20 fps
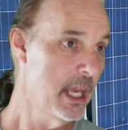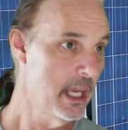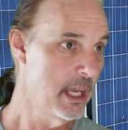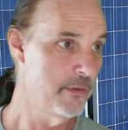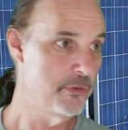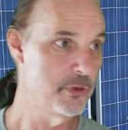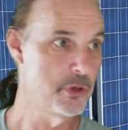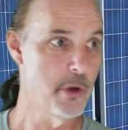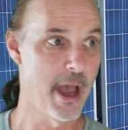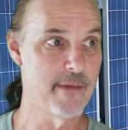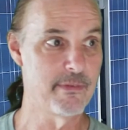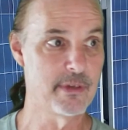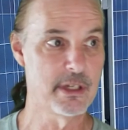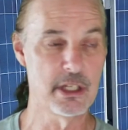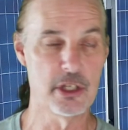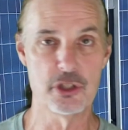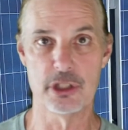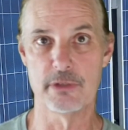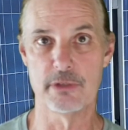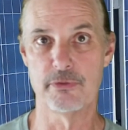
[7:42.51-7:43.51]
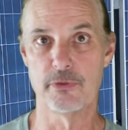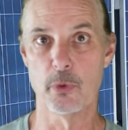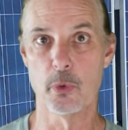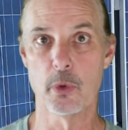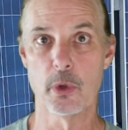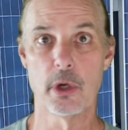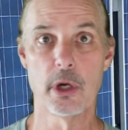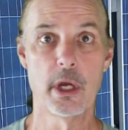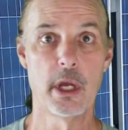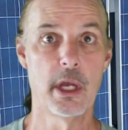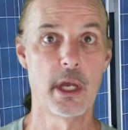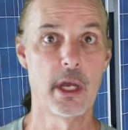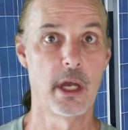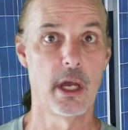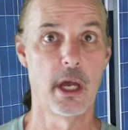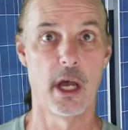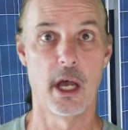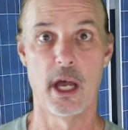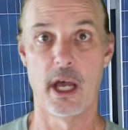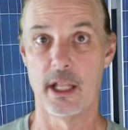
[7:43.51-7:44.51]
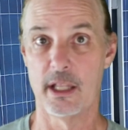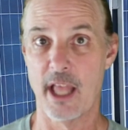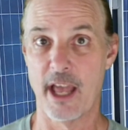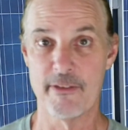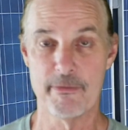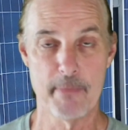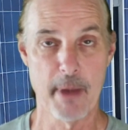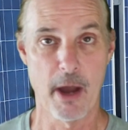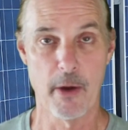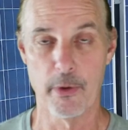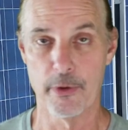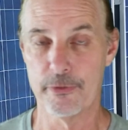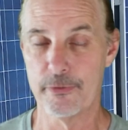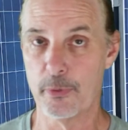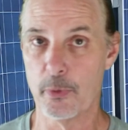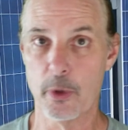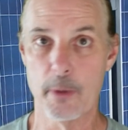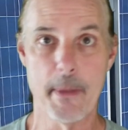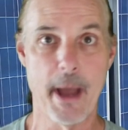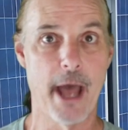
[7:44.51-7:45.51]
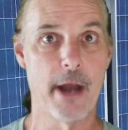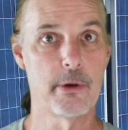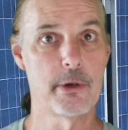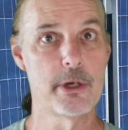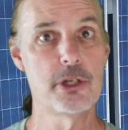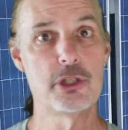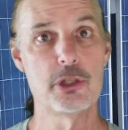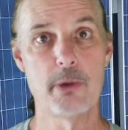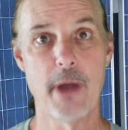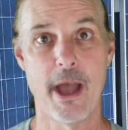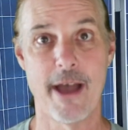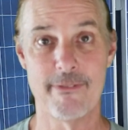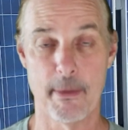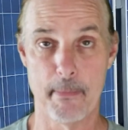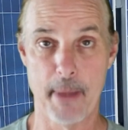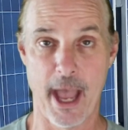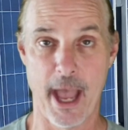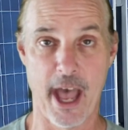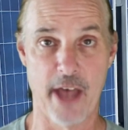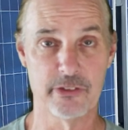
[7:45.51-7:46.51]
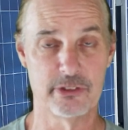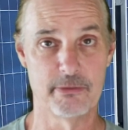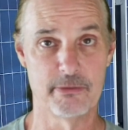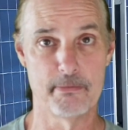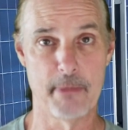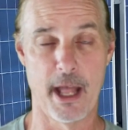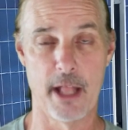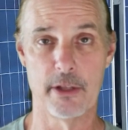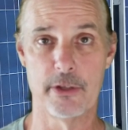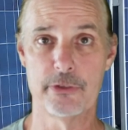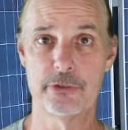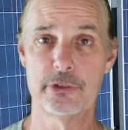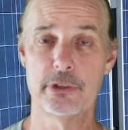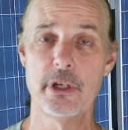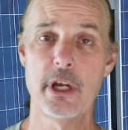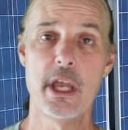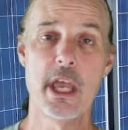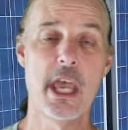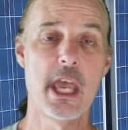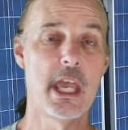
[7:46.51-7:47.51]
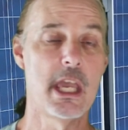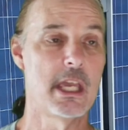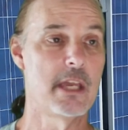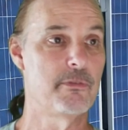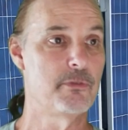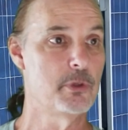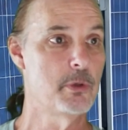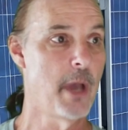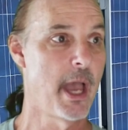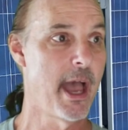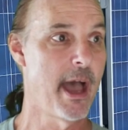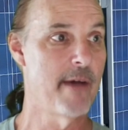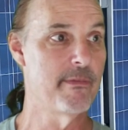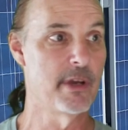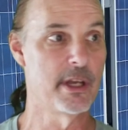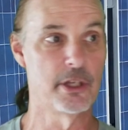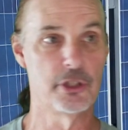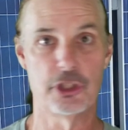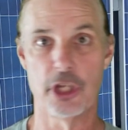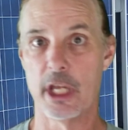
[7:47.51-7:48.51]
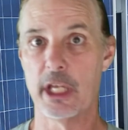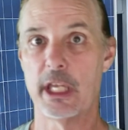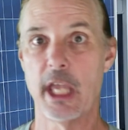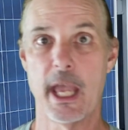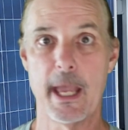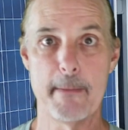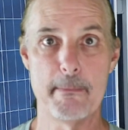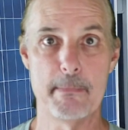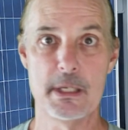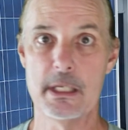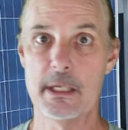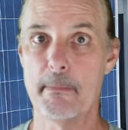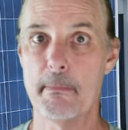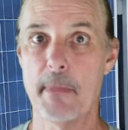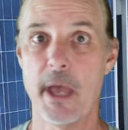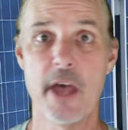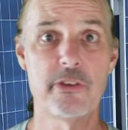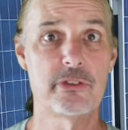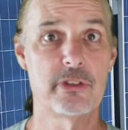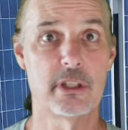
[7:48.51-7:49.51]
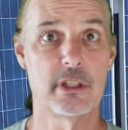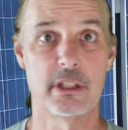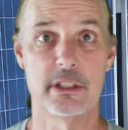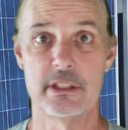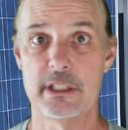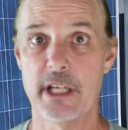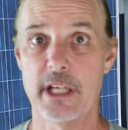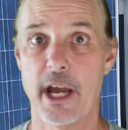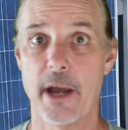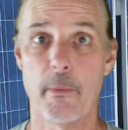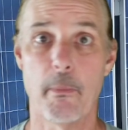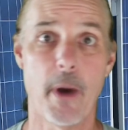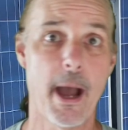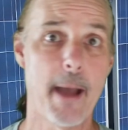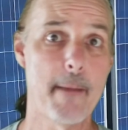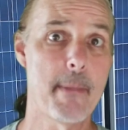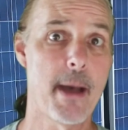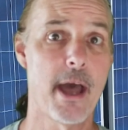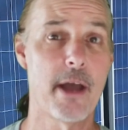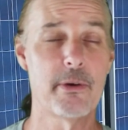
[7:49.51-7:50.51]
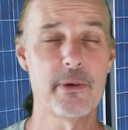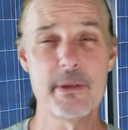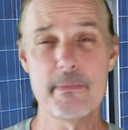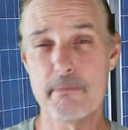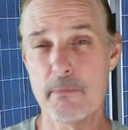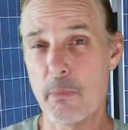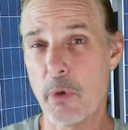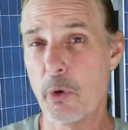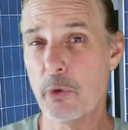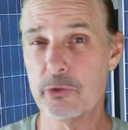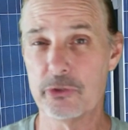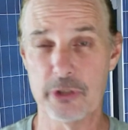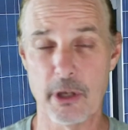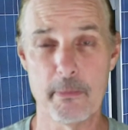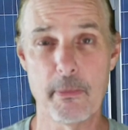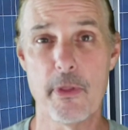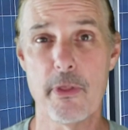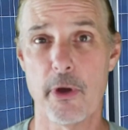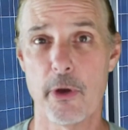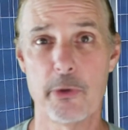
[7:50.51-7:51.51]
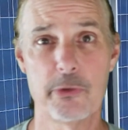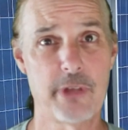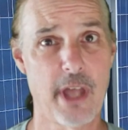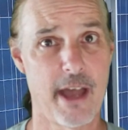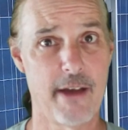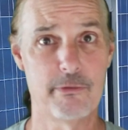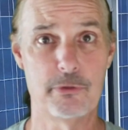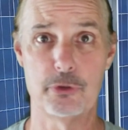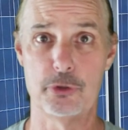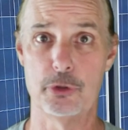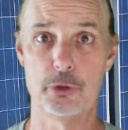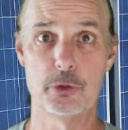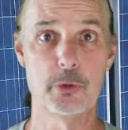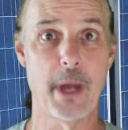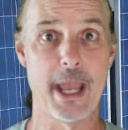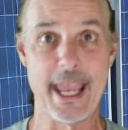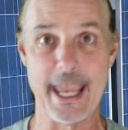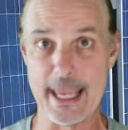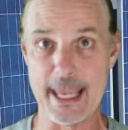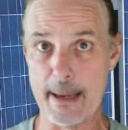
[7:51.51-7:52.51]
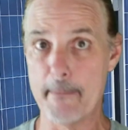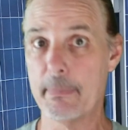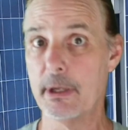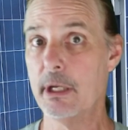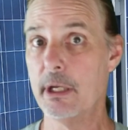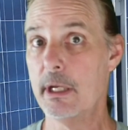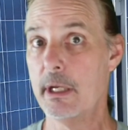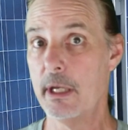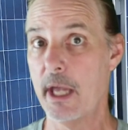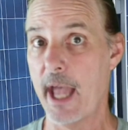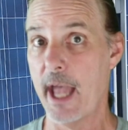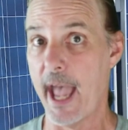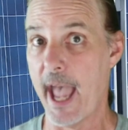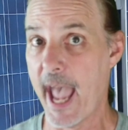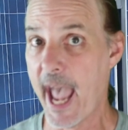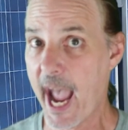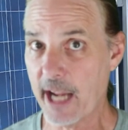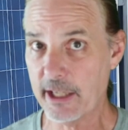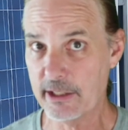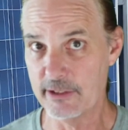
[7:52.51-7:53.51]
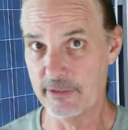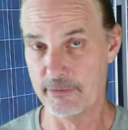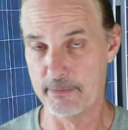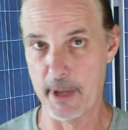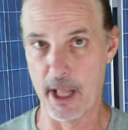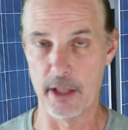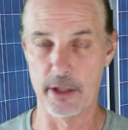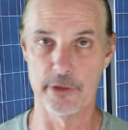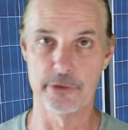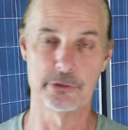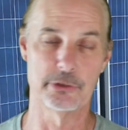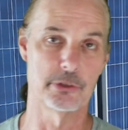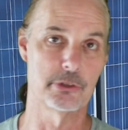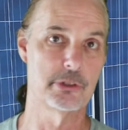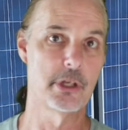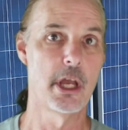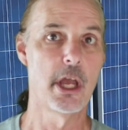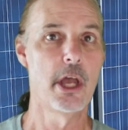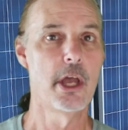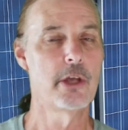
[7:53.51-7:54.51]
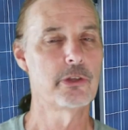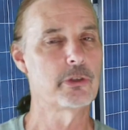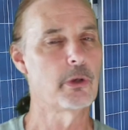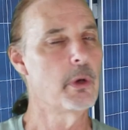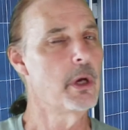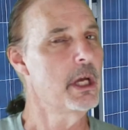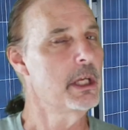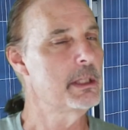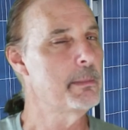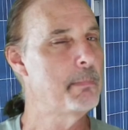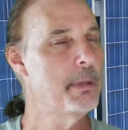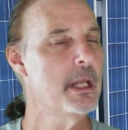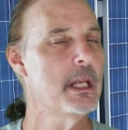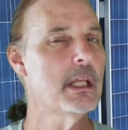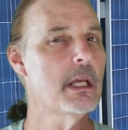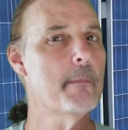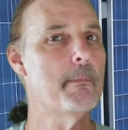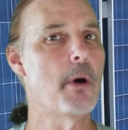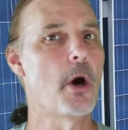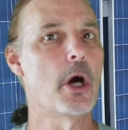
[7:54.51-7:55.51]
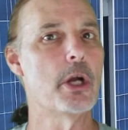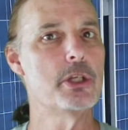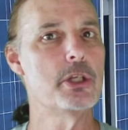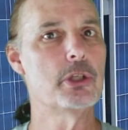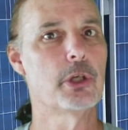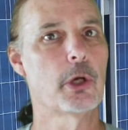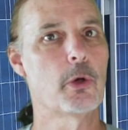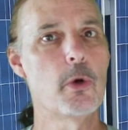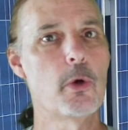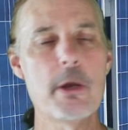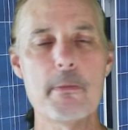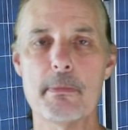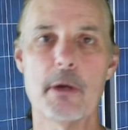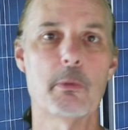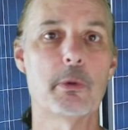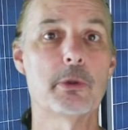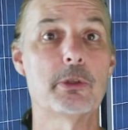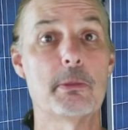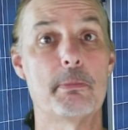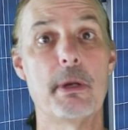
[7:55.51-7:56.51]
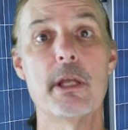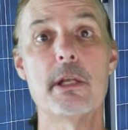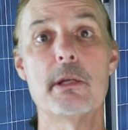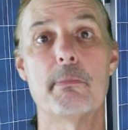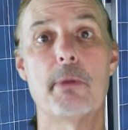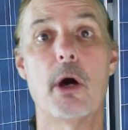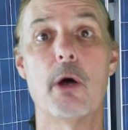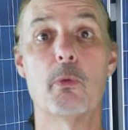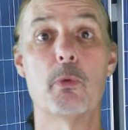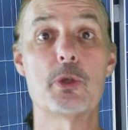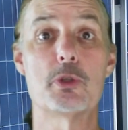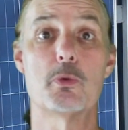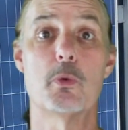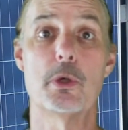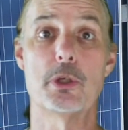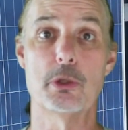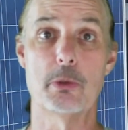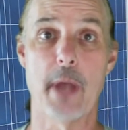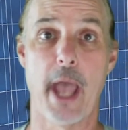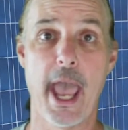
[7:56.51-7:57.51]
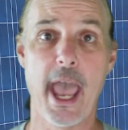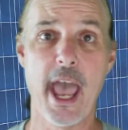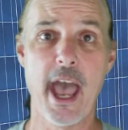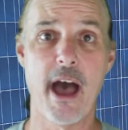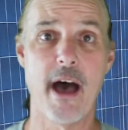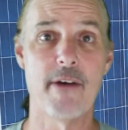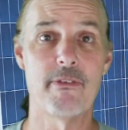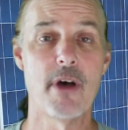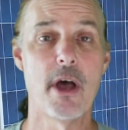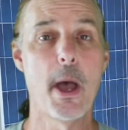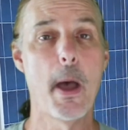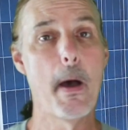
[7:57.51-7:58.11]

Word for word: If you have E G four uh, Life Power four batteries, you have a passive balancer. If you have a J K B M S and a D I Y battery, mo some of those have two amp active balancers. So depending upon your equipment will depend upon which one you have.